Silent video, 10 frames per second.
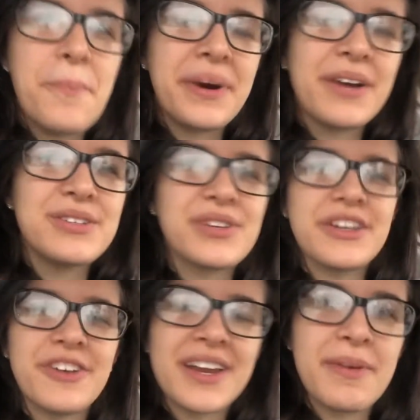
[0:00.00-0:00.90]
But it was
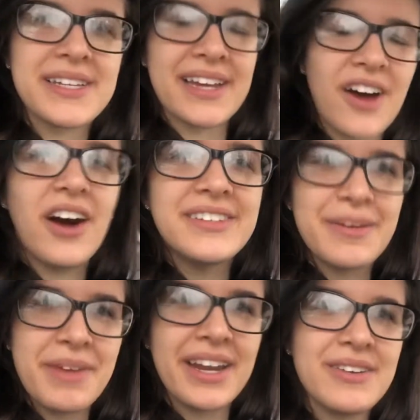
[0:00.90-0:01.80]
really funny because I called
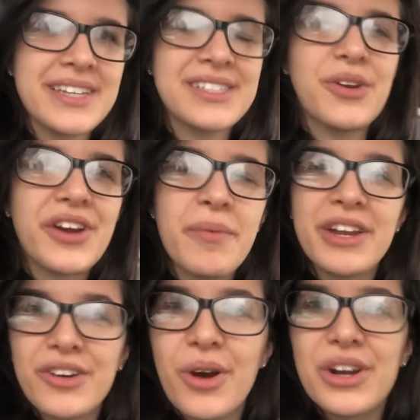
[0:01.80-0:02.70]
him then. I was like, so you're
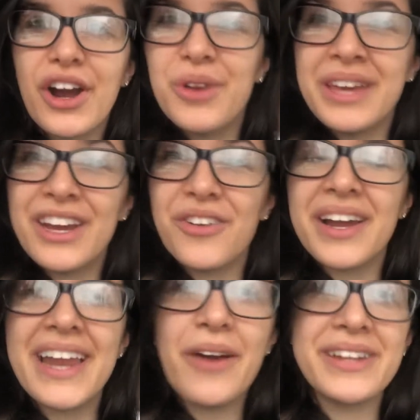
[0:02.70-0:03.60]
coming to Kroger? Are you here
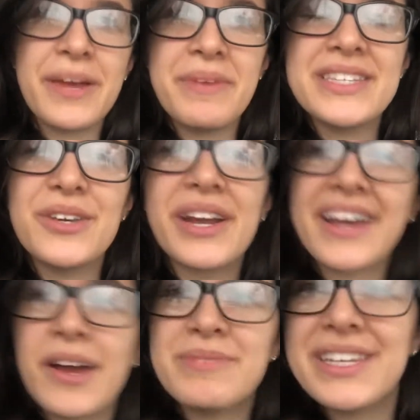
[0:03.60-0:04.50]
right now? Did I miss you? Can I
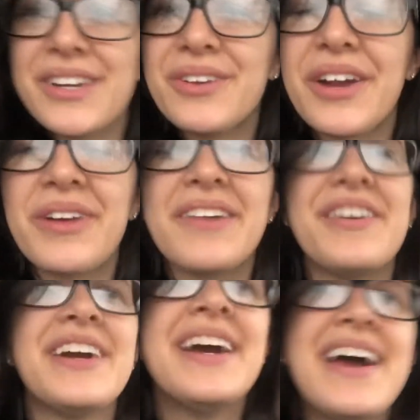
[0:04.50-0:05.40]
come see you? You know, whatever.